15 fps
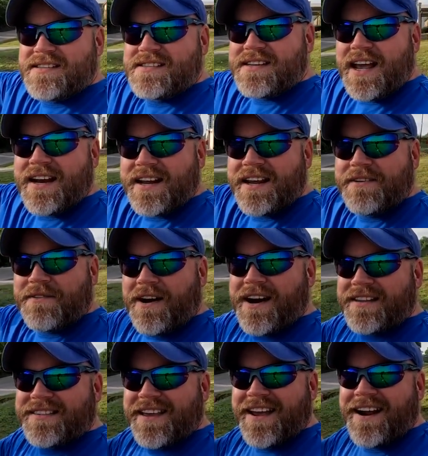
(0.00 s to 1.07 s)
setting
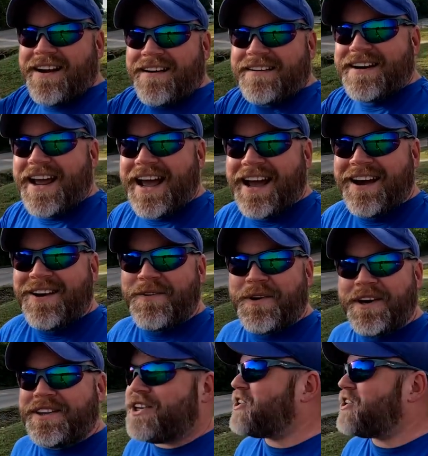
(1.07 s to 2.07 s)
right there. Now we're in